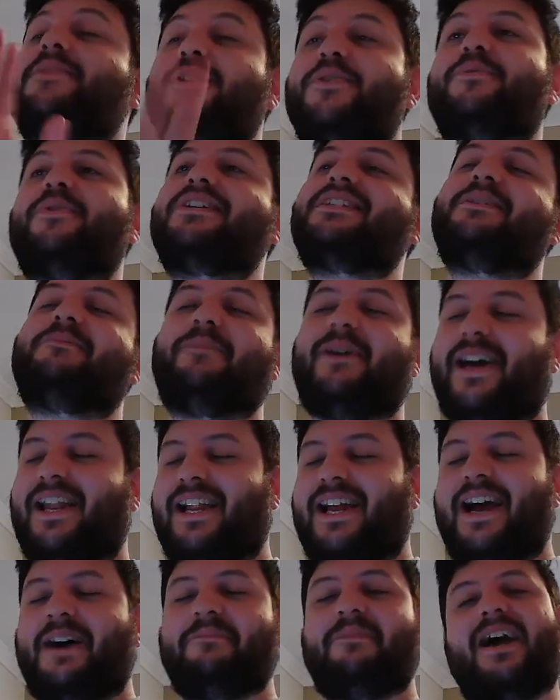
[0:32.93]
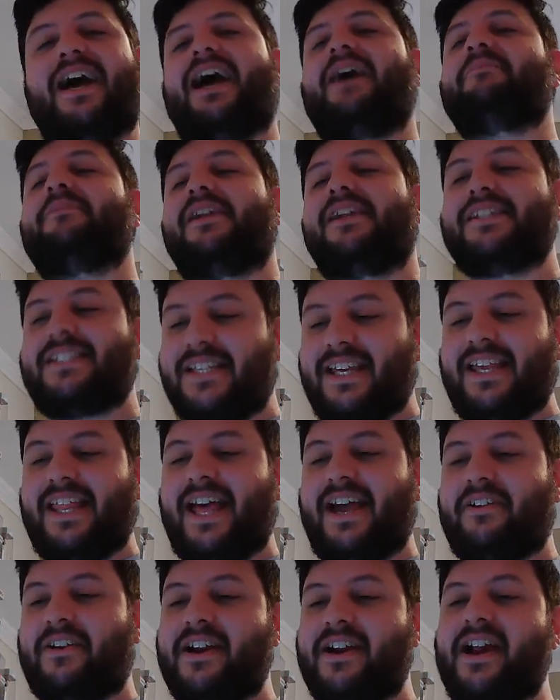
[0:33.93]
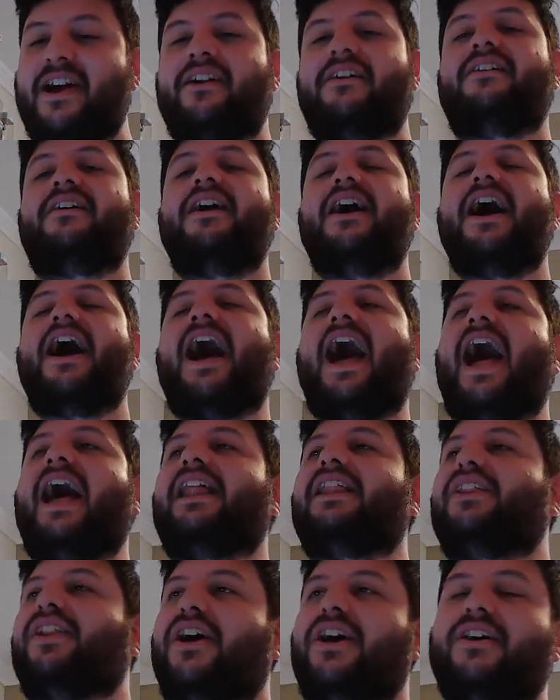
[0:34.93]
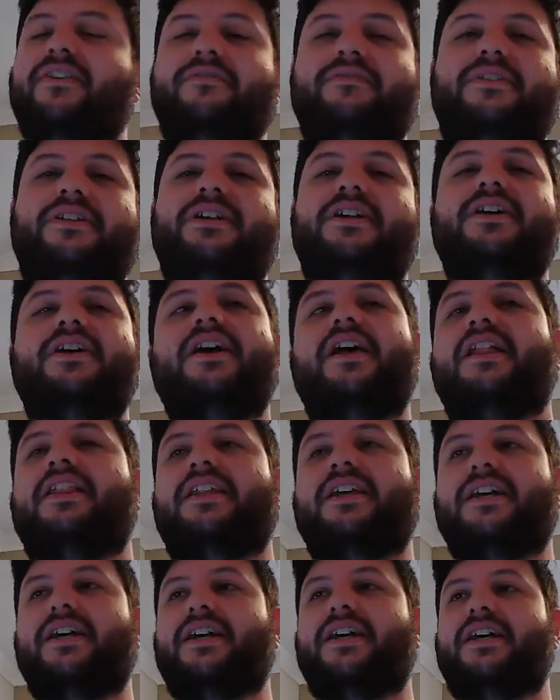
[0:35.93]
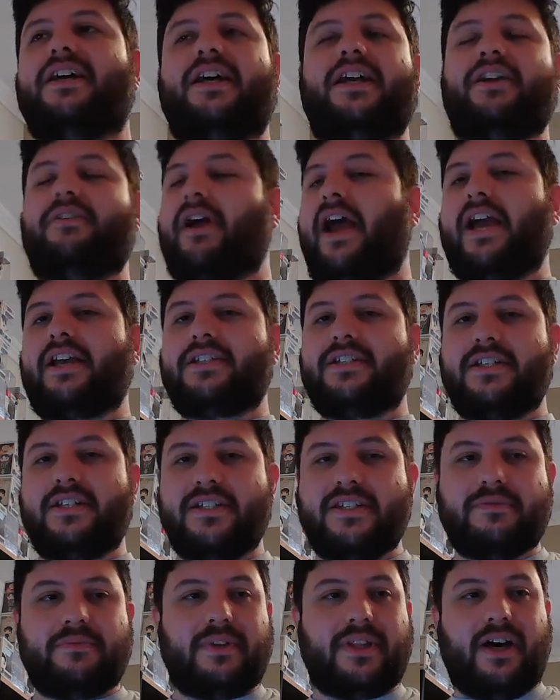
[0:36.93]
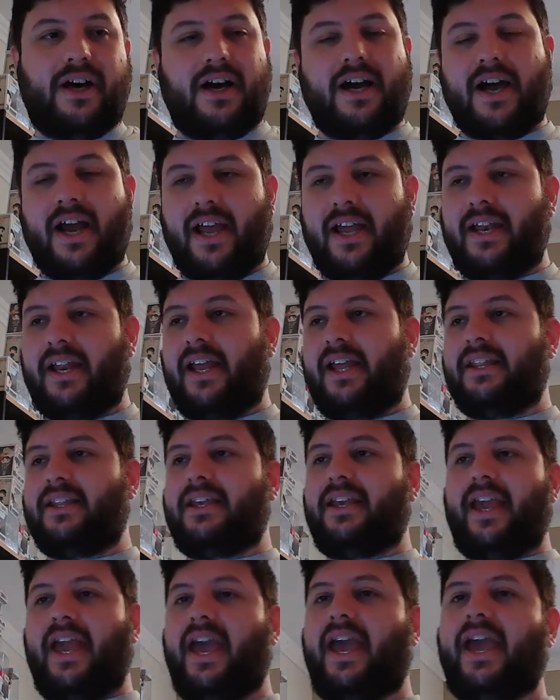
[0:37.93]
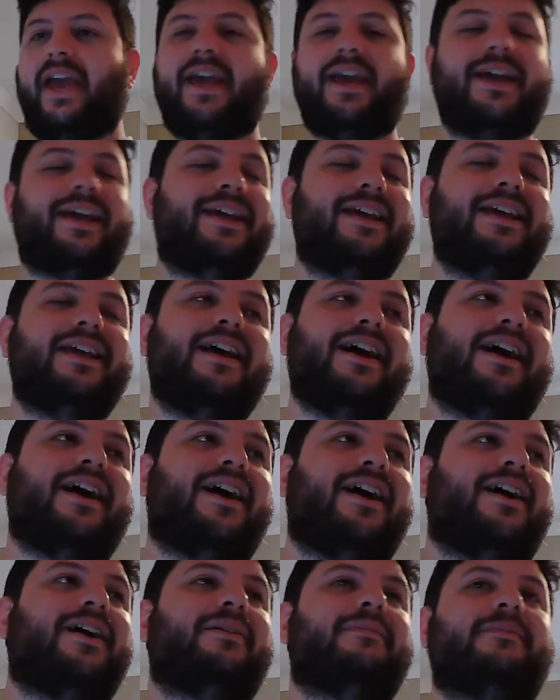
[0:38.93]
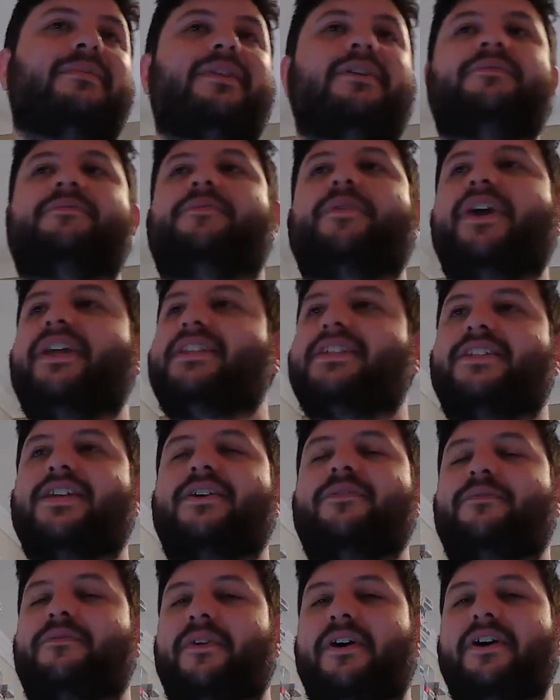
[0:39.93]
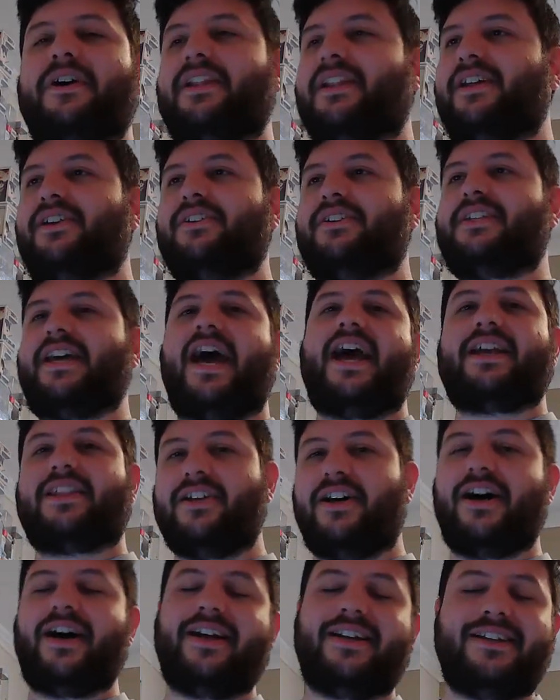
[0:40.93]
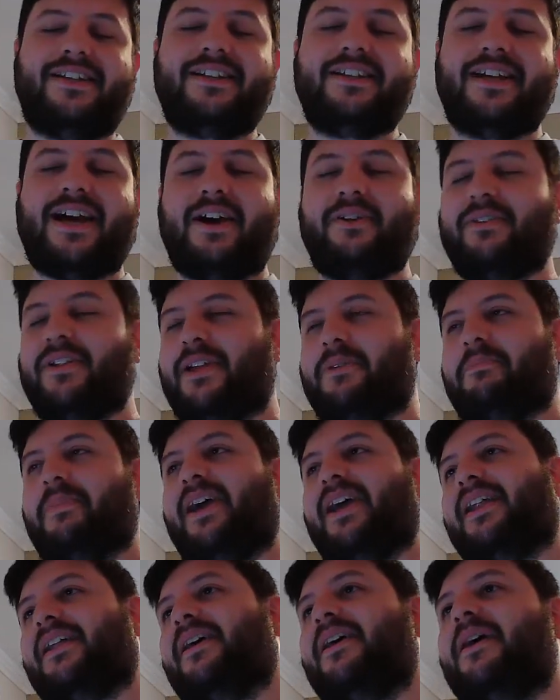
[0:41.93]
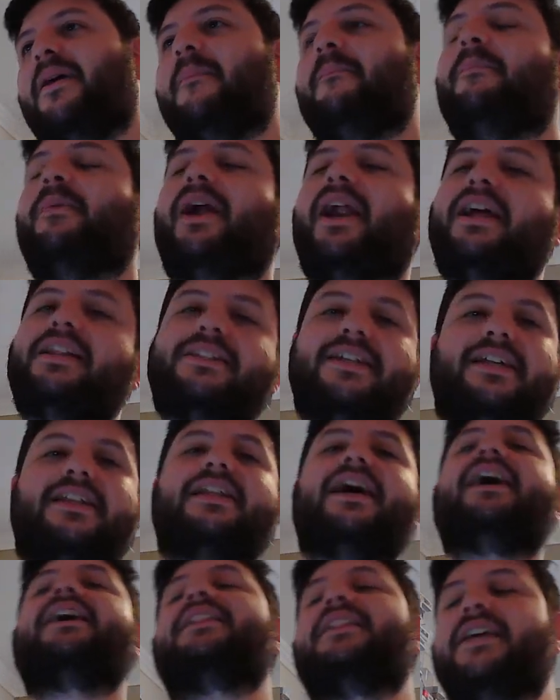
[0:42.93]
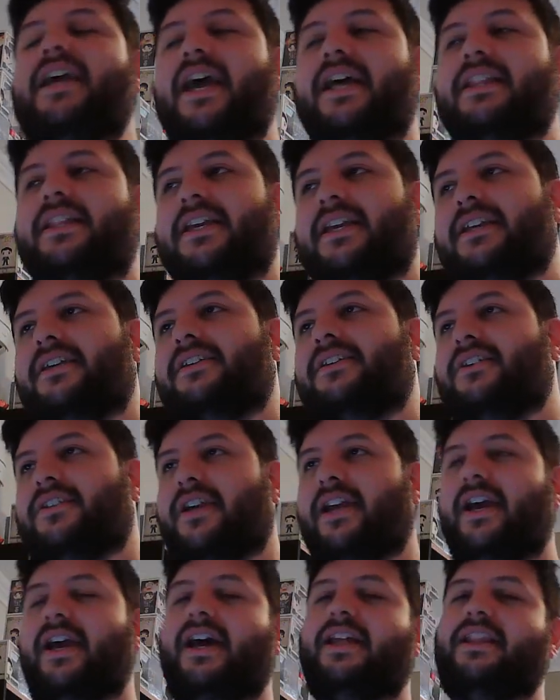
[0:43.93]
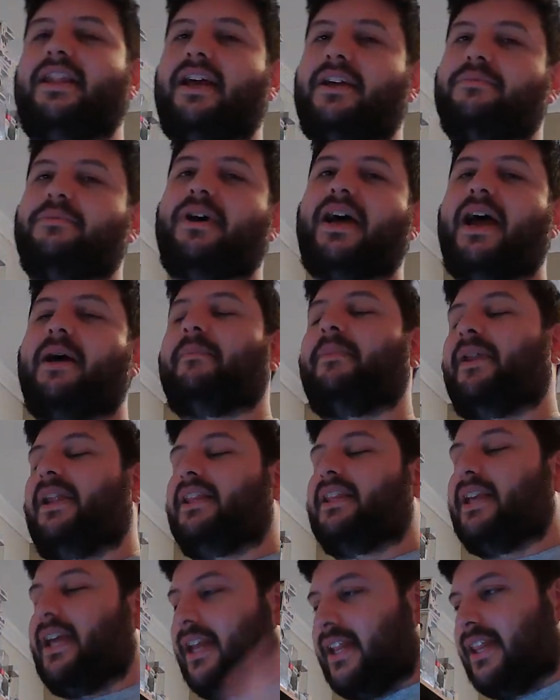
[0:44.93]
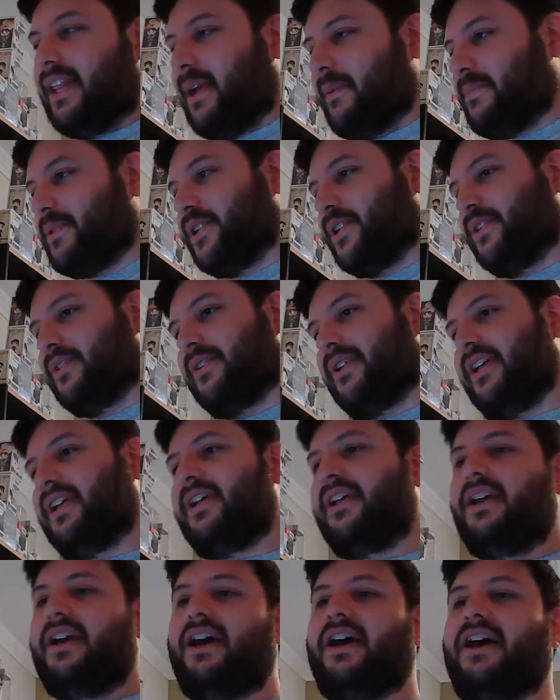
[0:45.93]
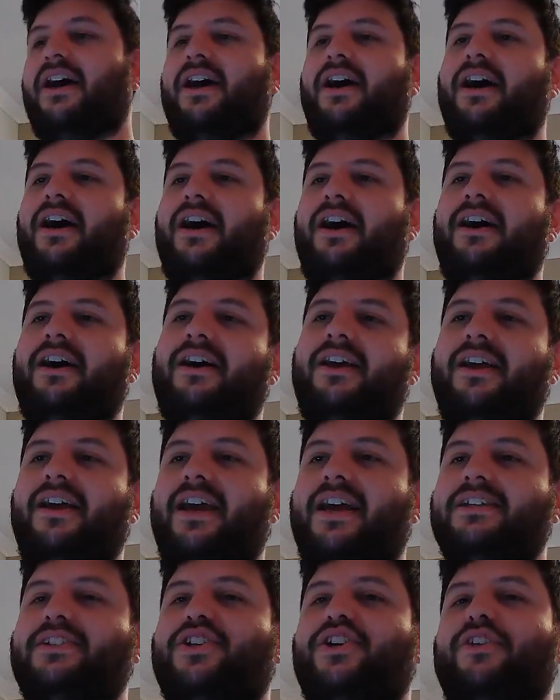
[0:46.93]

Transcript: wasn't bad. I'm gonna say that right now. I love the interactions with An and the gang. The freak stuff felt a little tacked on, I will admit. But I did like the ending. Okay, I like what happened at the end of the episode. It's good